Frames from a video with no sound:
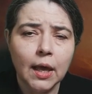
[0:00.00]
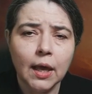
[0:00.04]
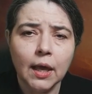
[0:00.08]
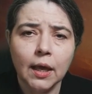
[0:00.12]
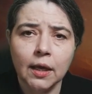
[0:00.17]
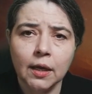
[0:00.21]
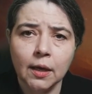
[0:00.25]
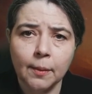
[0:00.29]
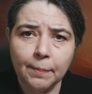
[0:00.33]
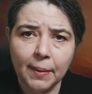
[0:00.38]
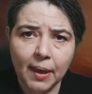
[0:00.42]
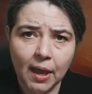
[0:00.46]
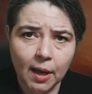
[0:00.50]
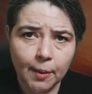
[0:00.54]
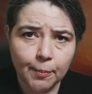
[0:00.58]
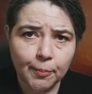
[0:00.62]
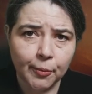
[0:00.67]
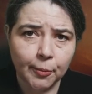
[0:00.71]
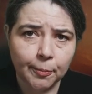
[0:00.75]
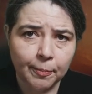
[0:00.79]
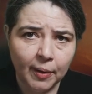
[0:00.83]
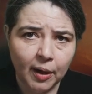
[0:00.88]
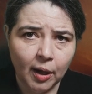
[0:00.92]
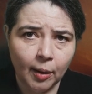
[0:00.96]
In a
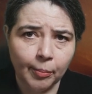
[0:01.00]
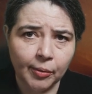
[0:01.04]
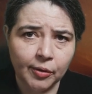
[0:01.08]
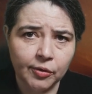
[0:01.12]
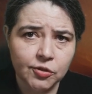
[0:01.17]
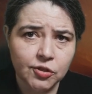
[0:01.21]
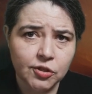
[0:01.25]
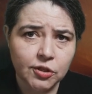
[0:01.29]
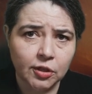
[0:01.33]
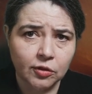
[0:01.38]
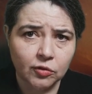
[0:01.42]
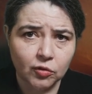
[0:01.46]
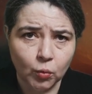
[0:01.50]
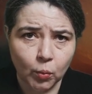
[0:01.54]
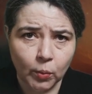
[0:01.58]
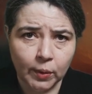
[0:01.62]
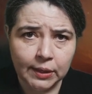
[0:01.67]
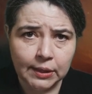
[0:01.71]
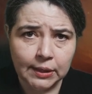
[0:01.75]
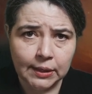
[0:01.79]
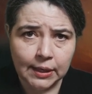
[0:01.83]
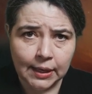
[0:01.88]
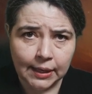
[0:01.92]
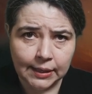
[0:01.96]
paper published in
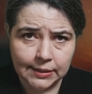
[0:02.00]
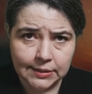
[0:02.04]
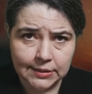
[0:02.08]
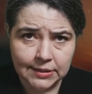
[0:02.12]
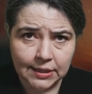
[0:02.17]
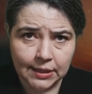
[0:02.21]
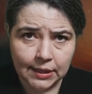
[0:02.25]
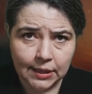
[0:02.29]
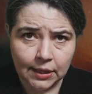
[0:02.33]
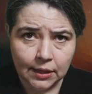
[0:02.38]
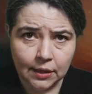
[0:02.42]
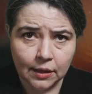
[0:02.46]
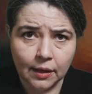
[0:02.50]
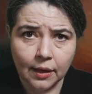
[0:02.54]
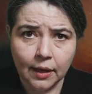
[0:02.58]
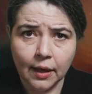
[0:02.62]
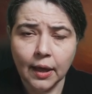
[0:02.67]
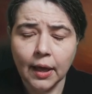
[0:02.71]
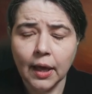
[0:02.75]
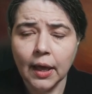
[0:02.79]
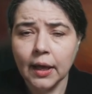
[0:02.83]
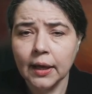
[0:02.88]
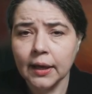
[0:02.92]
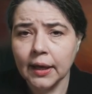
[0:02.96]
2019,
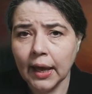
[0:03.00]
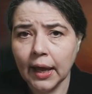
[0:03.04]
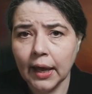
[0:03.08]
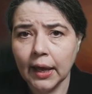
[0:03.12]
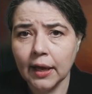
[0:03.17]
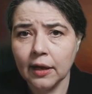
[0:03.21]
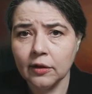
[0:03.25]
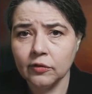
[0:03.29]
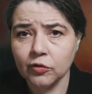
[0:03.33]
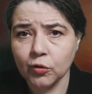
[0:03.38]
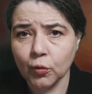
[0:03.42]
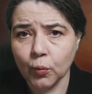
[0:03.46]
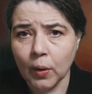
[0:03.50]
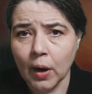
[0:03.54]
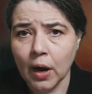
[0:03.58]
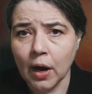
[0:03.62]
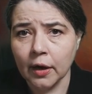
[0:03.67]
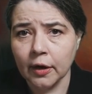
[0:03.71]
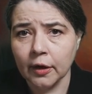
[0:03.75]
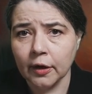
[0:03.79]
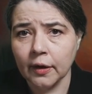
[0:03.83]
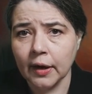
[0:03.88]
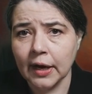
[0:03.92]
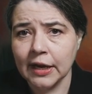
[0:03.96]
K.S.
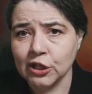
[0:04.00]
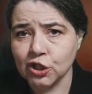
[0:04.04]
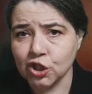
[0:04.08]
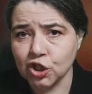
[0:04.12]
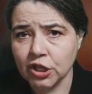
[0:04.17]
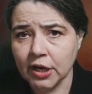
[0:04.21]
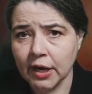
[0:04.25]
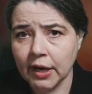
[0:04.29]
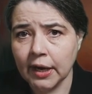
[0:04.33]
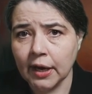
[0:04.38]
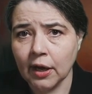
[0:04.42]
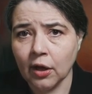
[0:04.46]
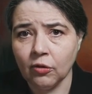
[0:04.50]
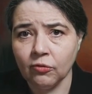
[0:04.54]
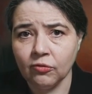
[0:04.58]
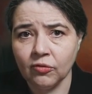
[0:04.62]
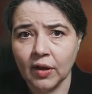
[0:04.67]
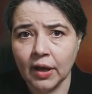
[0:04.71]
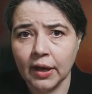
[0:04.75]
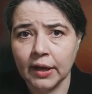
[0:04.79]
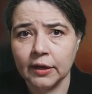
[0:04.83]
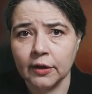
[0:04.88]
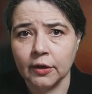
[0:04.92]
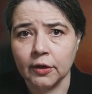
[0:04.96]
Croker and J.L.
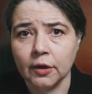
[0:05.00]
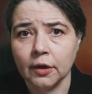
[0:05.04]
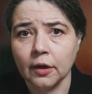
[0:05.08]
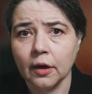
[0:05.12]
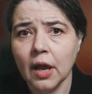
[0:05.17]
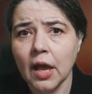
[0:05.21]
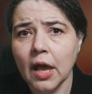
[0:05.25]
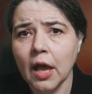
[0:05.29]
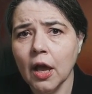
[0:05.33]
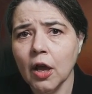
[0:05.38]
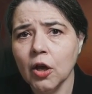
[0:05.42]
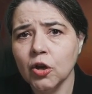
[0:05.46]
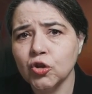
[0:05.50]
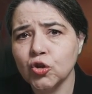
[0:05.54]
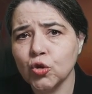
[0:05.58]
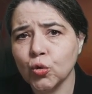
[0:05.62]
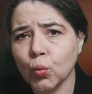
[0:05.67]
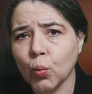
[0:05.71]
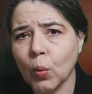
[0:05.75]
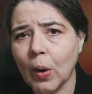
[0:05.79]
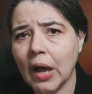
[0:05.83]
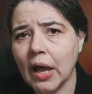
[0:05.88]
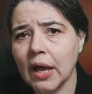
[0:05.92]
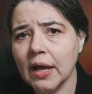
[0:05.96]
Weiner
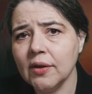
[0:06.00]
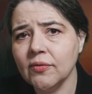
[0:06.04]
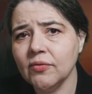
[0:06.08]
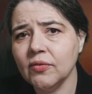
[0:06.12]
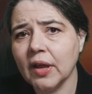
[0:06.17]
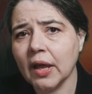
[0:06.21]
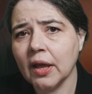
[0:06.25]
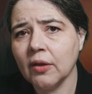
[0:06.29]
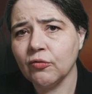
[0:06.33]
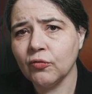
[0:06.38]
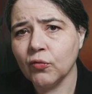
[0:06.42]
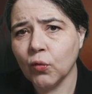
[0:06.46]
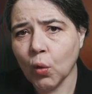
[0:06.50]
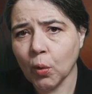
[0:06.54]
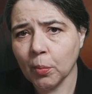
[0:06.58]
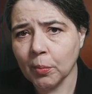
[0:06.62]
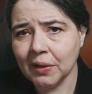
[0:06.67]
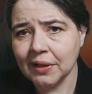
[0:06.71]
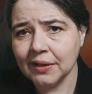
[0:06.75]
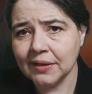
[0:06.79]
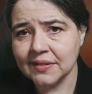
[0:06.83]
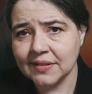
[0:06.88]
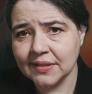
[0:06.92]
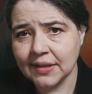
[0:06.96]
derived a
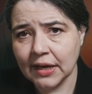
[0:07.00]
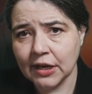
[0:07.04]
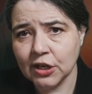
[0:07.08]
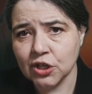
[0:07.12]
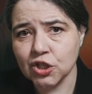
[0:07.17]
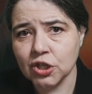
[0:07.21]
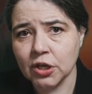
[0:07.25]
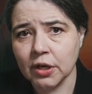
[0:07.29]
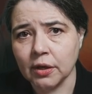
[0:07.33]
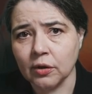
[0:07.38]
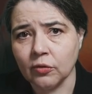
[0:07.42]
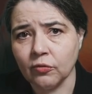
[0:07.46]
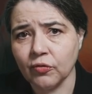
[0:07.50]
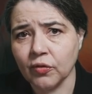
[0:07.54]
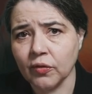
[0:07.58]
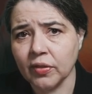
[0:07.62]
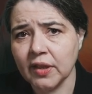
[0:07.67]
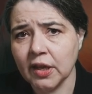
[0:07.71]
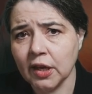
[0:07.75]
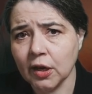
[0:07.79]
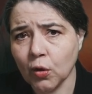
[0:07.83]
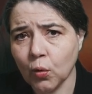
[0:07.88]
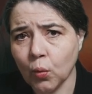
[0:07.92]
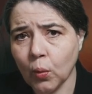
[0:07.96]
formalization for
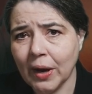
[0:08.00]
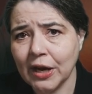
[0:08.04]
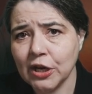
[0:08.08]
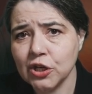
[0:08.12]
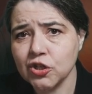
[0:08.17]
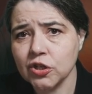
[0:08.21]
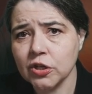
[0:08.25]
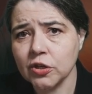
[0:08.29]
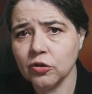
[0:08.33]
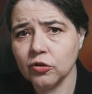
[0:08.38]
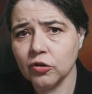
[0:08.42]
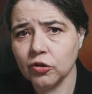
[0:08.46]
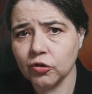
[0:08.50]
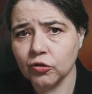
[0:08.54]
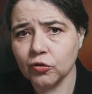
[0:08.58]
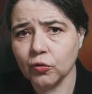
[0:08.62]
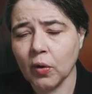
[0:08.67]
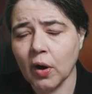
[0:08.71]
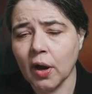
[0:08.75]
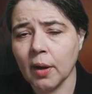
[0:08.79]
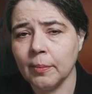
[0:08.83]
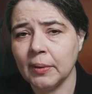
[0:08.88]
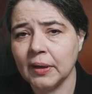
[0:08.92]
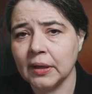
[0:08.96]
the equation
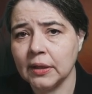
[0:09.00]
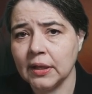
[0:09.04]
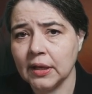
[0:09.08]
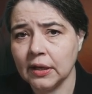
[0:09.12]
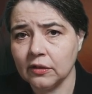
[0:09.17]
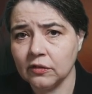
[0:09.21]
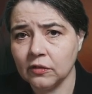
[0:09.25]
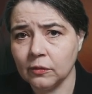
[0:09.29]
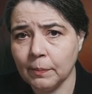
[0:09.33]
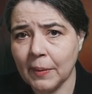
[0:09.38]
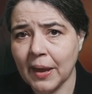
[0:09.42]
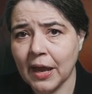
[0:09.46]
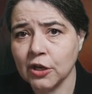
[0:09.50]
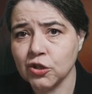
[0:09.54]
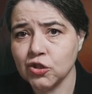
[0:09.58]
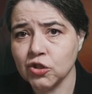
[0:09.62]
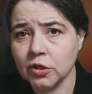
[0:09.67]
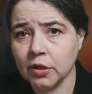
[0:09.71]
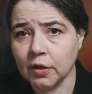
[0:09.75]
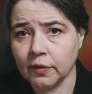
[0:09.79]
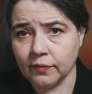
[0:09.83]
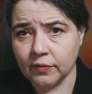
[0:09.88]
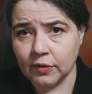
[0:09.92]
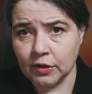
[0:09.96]
describing the
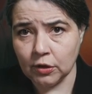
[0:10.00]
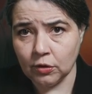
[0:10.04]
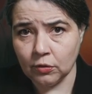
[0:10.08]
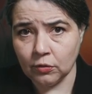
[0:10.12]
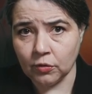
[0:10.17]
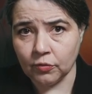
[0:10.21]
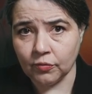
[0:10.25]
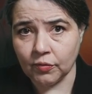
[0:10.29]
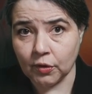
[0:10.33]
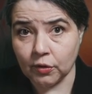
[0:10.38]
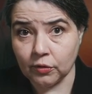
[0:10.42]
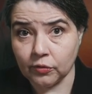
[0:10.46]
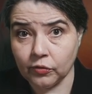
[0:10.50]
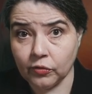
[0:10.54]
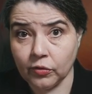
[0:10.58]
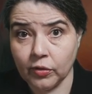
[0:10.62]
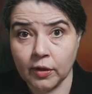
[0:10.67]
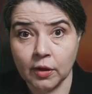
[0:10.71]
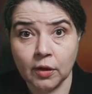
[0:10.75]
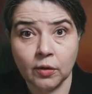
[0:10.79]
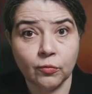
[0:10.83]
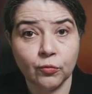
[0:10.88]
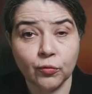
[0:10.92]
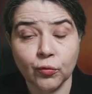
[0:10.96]
expansion of the universe,
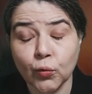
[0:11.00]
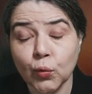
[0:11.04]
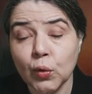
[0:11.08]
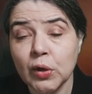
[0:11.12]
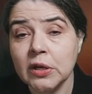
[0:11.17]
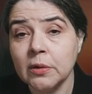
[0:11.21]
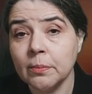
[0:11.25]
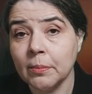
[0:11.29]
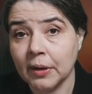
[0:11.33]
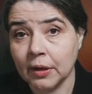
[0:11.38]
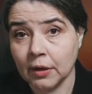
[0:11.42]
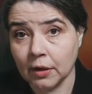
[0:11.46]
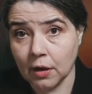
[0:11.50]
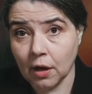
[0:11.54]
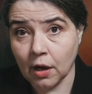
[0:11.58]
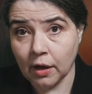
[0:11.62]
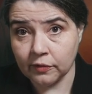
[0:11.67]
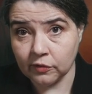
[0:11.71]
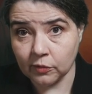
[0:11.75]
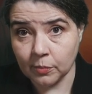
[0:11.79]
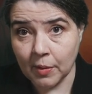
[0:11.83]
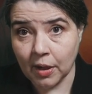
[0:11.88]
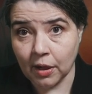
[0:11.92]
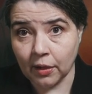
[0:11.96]
the Friedmann
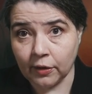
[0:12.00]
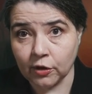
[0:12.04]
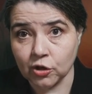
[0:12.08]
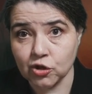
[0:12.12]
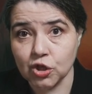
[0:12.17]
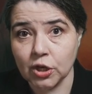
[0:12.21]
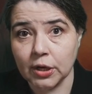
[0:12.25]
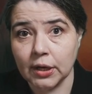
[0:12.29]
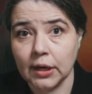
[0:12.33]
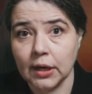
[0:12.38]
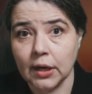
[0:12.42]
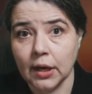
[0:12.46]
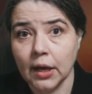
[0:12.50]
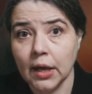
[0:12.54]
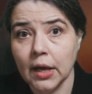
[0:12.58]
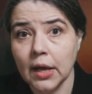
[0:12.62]
cosmology,